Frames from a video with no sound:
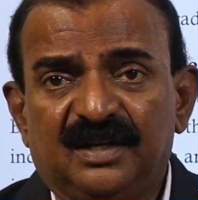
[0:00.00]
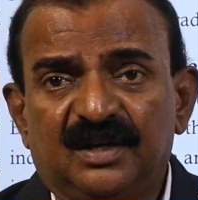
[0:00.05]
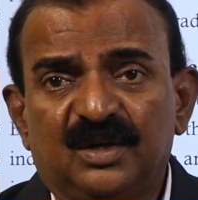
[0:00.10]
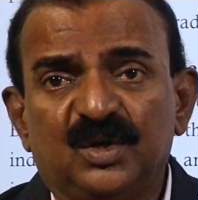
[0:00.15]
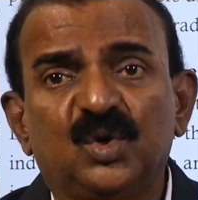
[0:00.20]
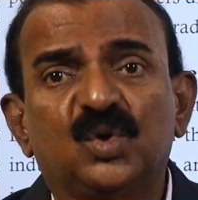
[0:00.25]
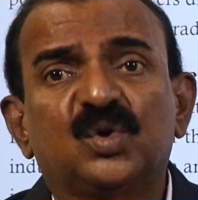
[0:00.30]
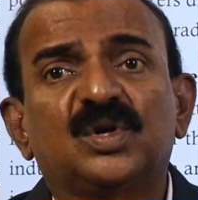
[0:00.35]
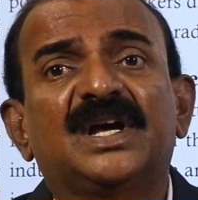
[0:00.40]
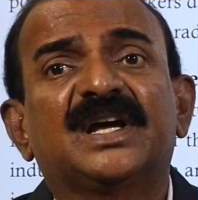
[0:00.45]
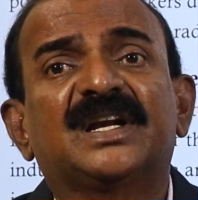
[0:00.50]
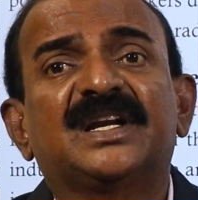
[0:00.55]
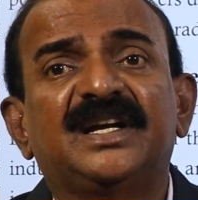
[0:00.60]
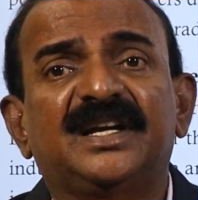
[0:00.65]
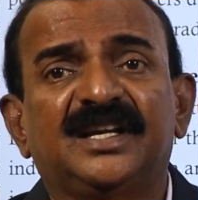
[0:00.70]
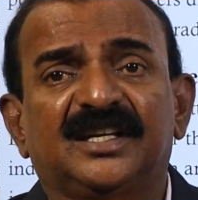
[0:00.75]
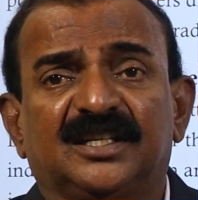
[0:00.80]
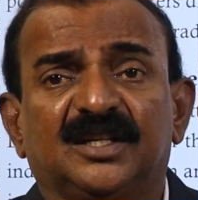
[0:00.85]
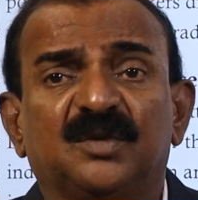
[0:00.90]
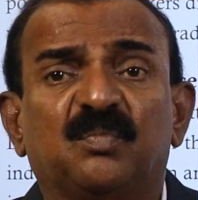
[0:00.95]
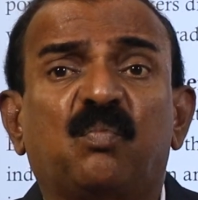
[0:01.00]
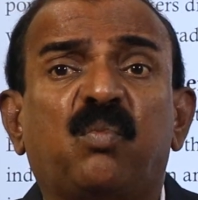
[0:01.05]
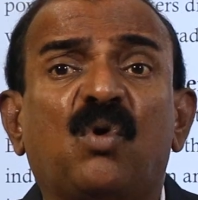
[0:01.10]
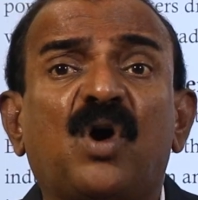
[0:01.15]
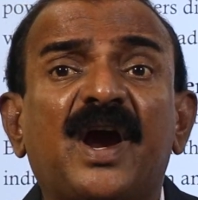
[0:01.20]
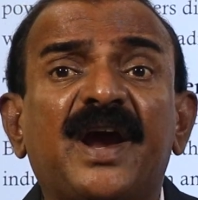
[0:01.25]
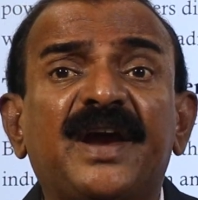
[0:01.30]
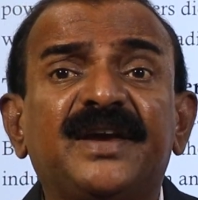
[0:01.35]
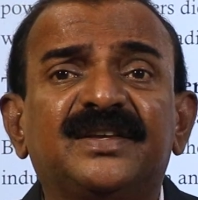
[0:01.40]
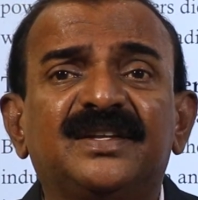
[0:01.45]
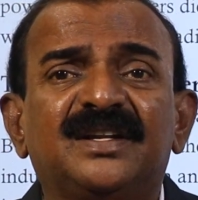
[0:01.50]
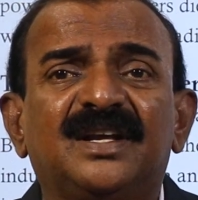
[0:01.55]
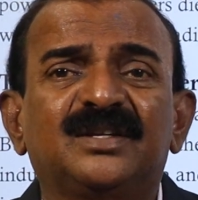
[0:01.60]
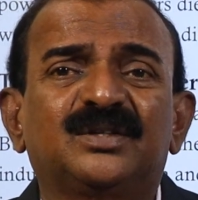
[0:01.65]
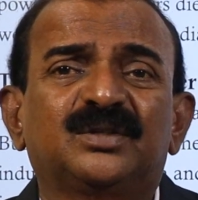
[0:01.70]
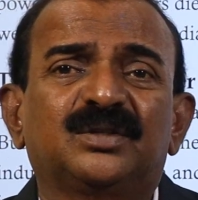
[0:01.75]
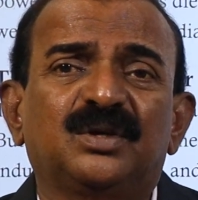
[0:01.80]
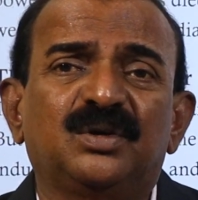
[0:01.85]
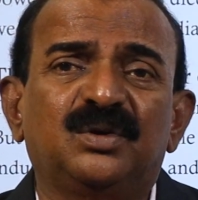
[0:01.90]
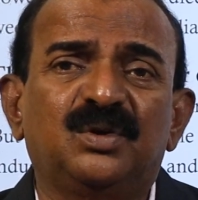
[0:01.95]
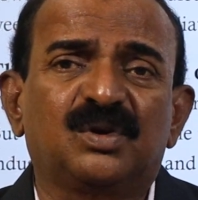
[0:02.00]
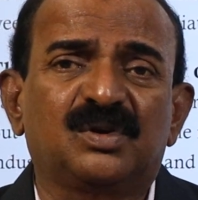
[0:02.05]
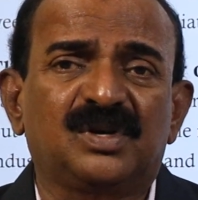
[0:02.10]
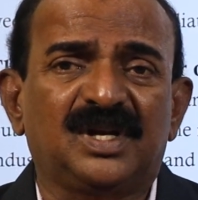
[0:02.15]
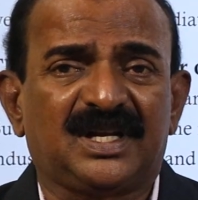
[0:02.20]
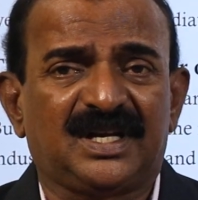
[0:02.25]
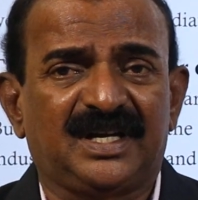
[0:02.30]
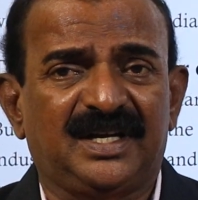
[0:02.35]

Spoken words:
nuclear radiation, poisonous nuclear